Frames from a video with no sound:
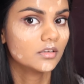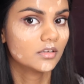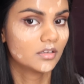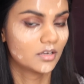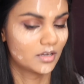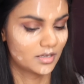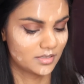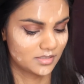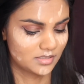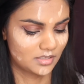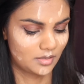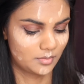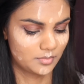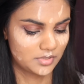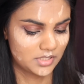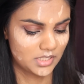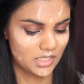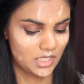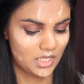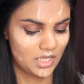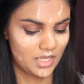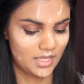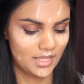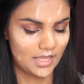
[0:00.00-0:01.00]
because I'm
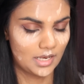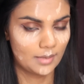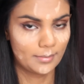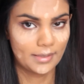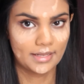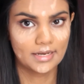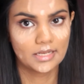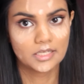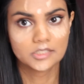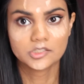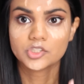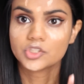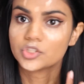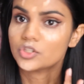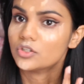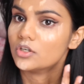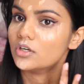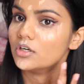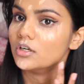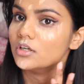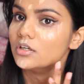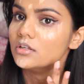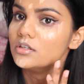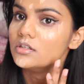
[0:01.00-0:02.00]
still a little bit
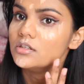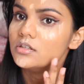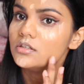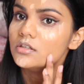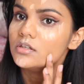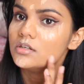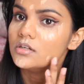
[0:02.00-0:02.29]
unsure.